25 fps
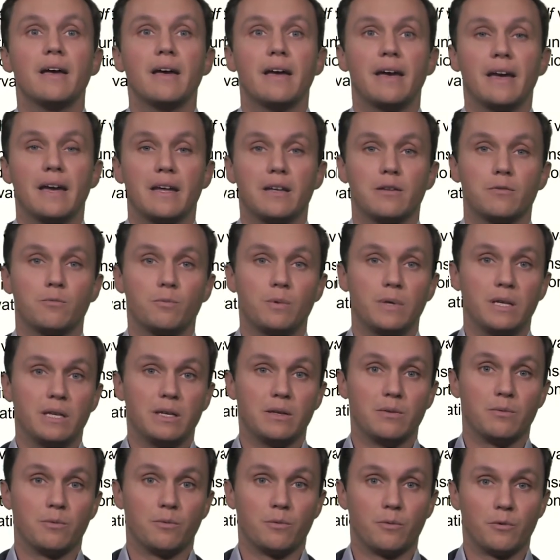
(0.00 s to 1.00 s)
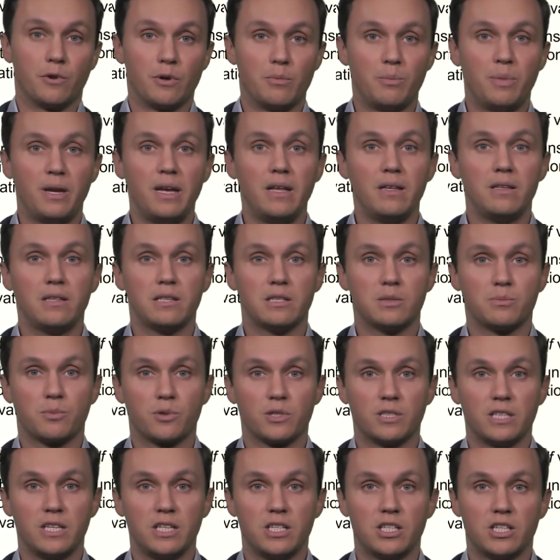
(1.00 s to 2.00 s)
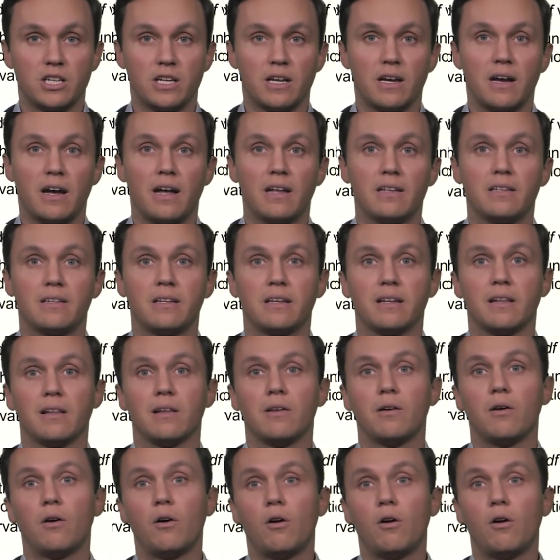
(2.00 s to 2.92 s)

and we repeat this procedure until